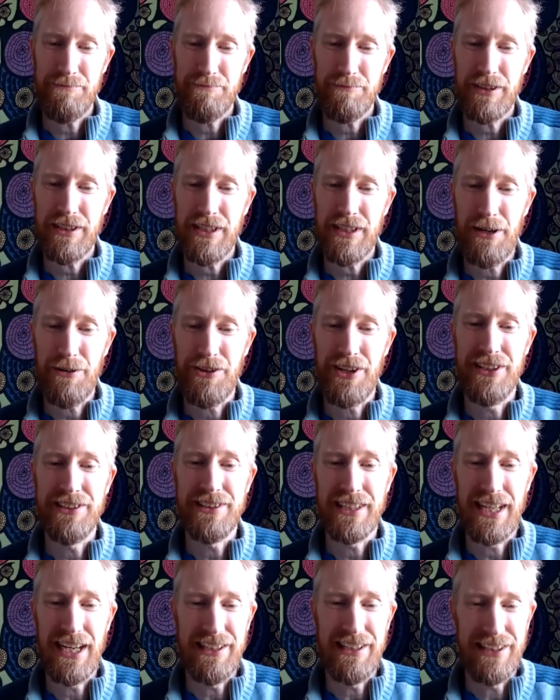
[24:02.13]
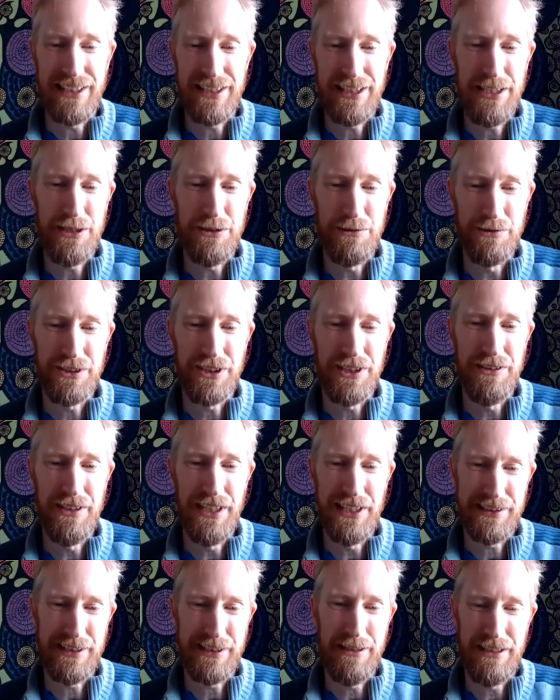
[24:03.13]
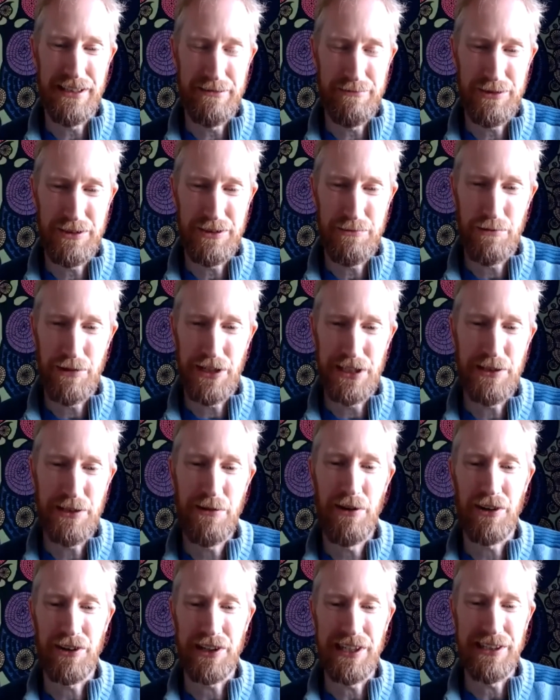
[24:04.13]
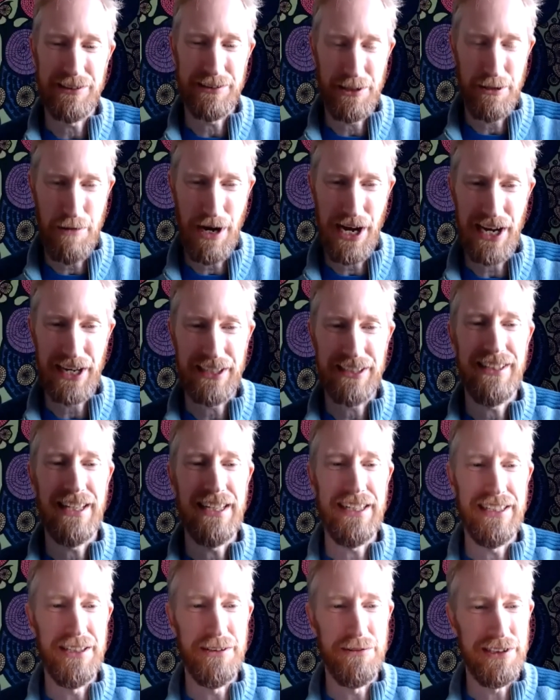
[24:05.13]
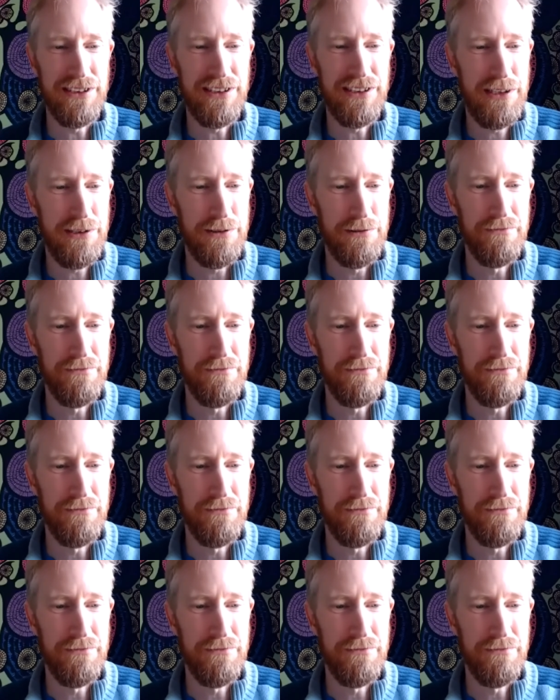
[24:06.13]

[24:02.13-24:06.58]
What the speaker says: authenticating you, so that when you log into the bank, they know it's you.